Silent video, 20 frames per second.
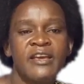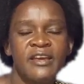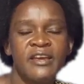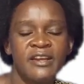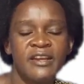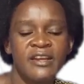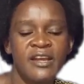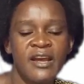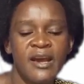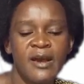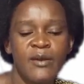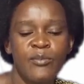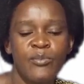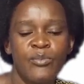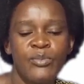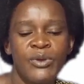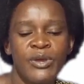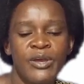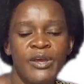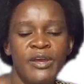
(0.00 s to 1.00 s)
income
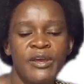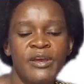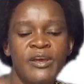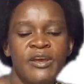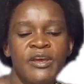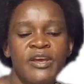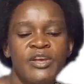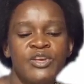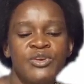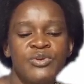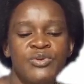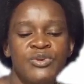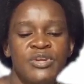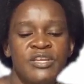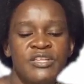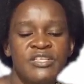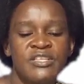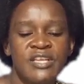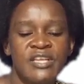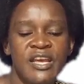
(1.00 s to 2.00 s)
per
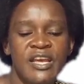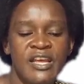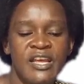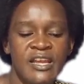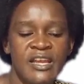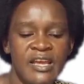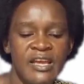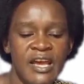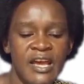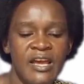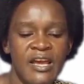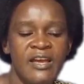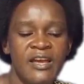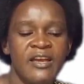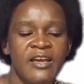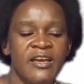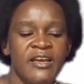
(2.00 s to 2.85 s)
unit area,